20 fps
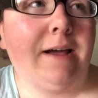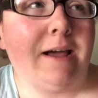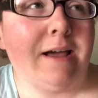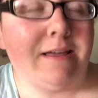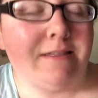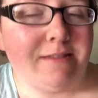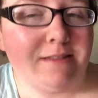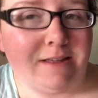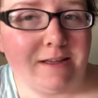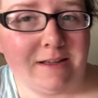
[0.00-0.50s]

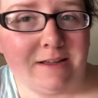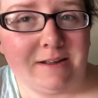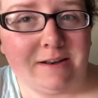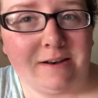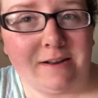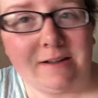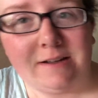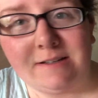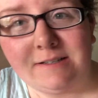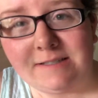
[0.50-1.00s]
And
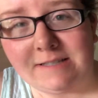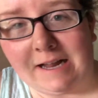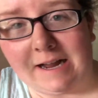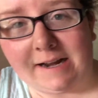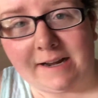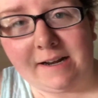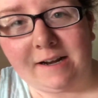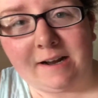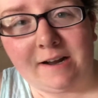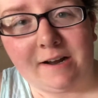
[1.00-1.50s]
then
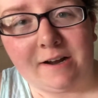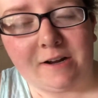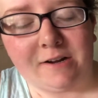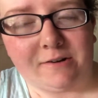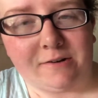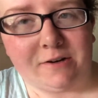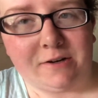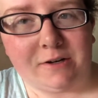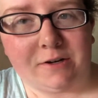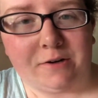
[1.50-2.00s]
Zach and I are
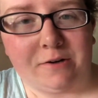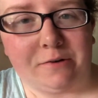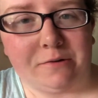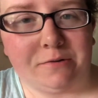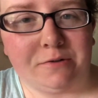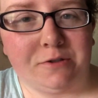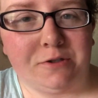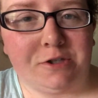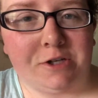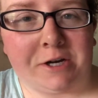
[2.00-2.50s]
going to go
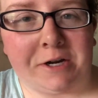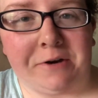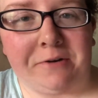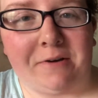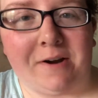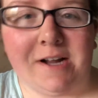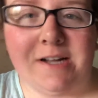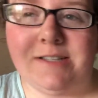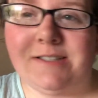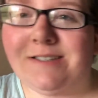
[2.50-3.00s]
to Chicken
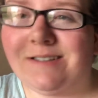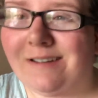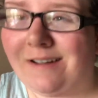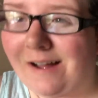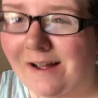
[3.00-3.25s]
Rice.